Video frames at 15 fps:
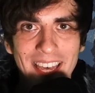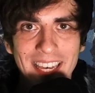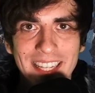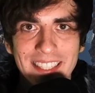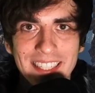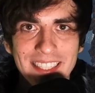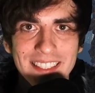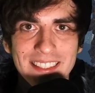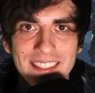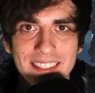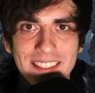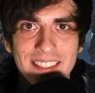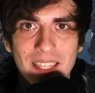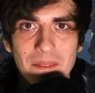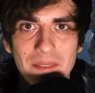It has the
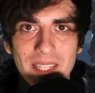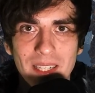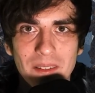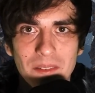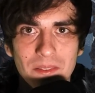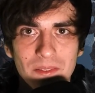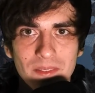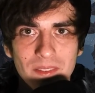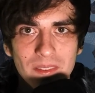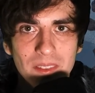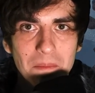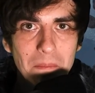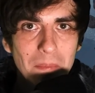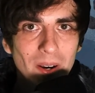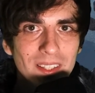same kind of
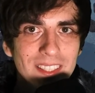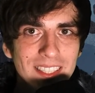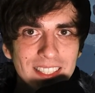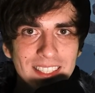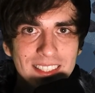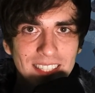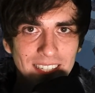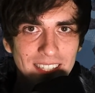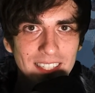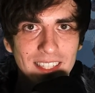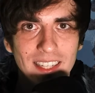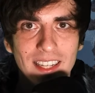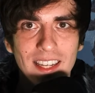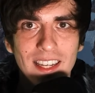body design